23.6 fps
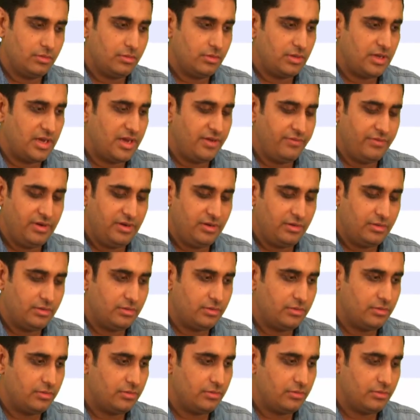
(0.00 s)
I will
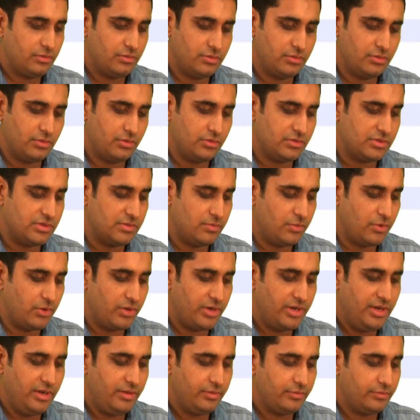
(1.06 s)
close the
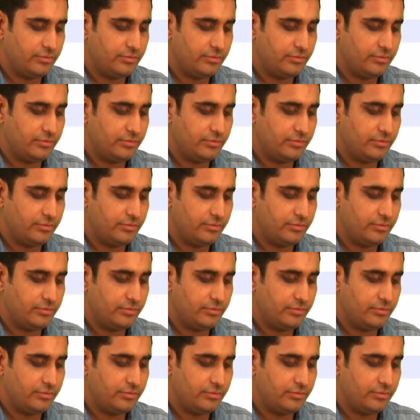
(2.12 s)
body.